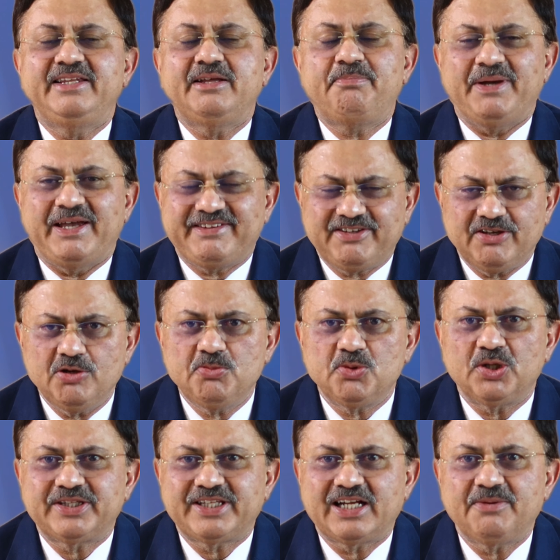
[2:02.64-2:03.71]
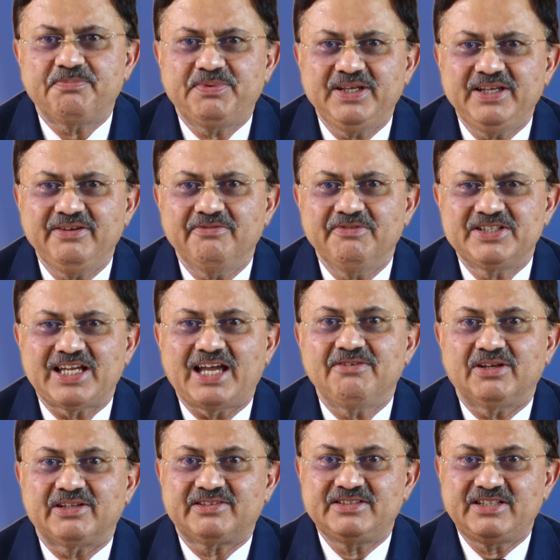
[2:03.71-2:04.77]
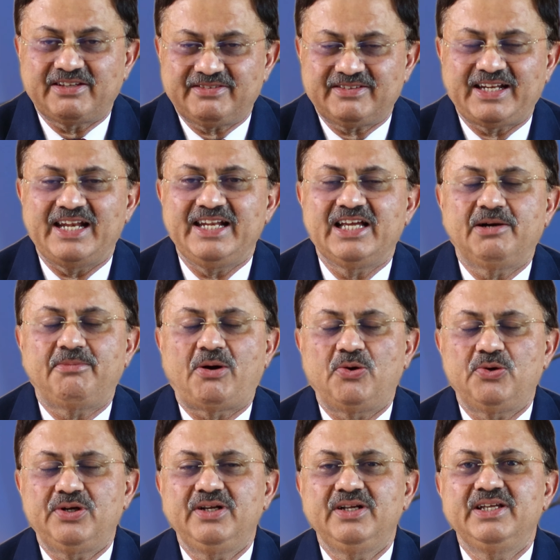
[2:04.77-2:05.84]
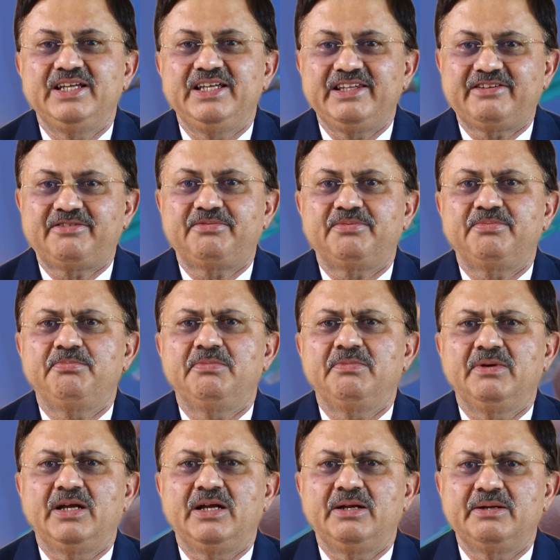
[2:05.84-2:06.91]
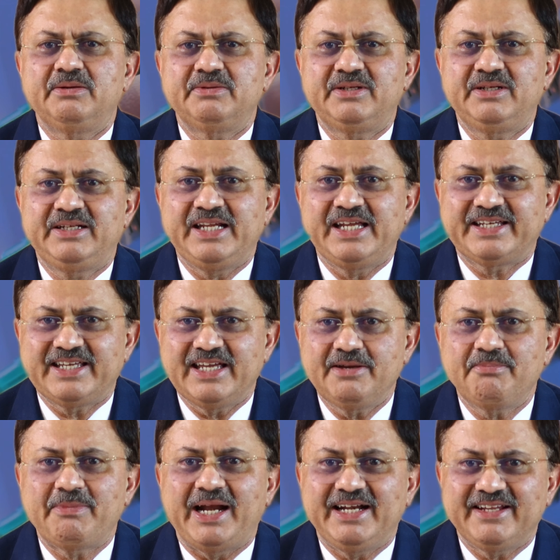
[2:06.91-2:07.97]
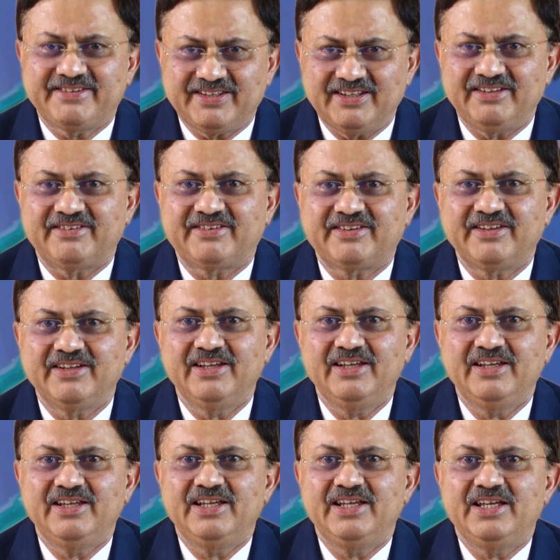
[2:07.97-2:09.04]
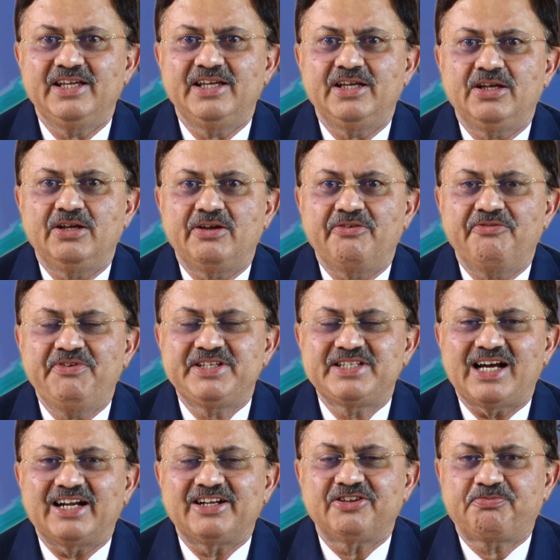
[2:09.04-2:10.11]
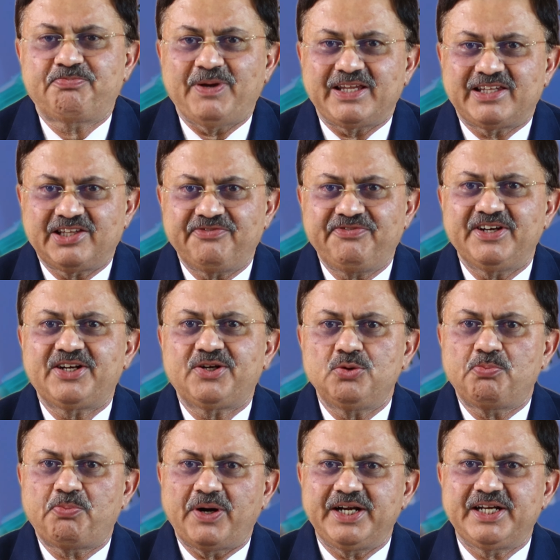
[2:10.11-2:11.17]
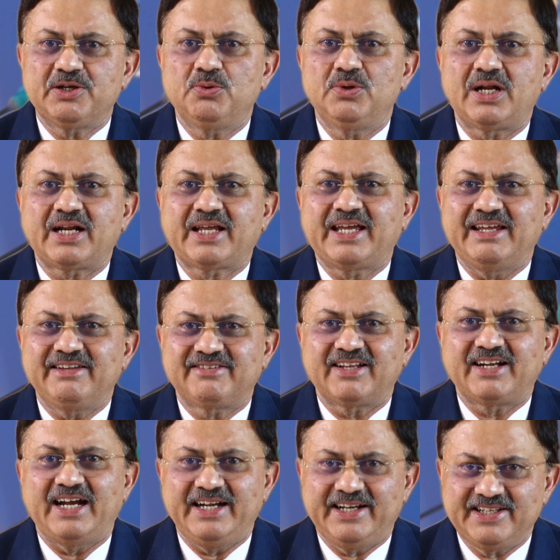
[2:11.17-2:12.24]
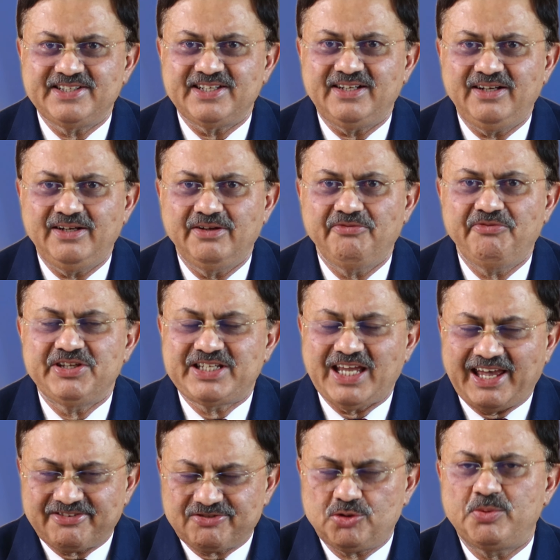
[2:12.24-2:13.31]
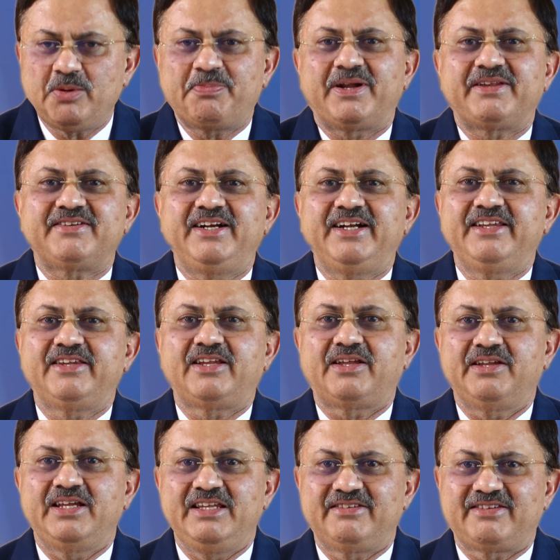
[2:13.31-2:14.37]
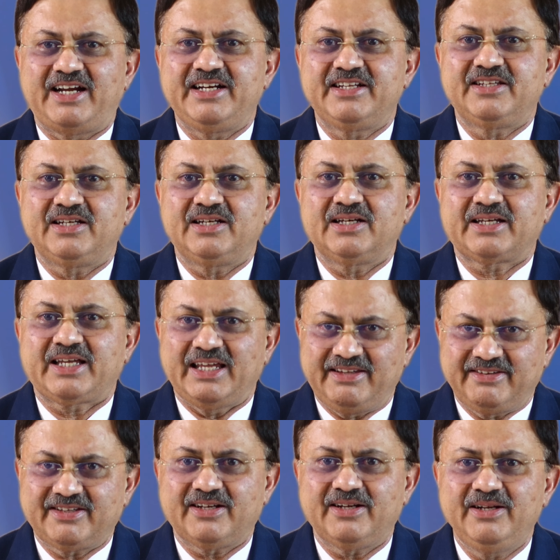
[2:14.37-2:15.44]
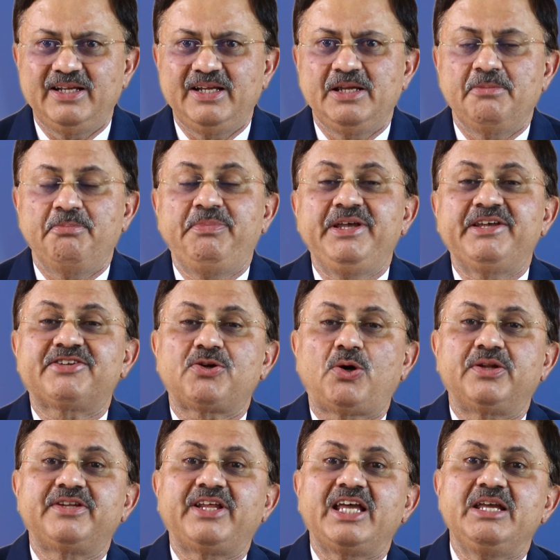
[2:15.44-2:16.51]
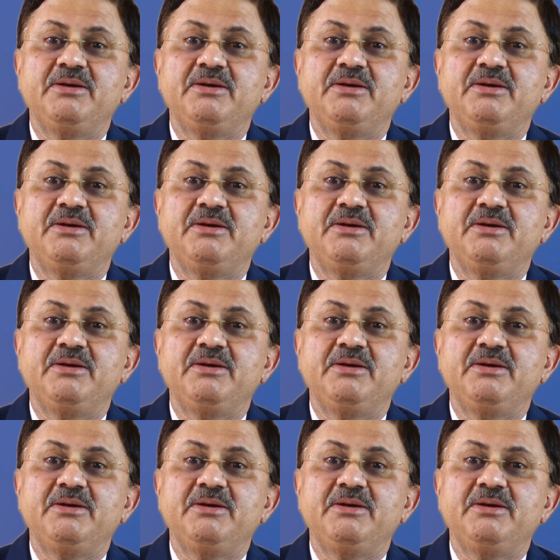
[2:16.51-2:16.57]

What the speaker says: And the passive immunotherapy, which I was just telling about, is taking medicines which are specific to particular cancer antigen, which has to be present inside the cancer based on the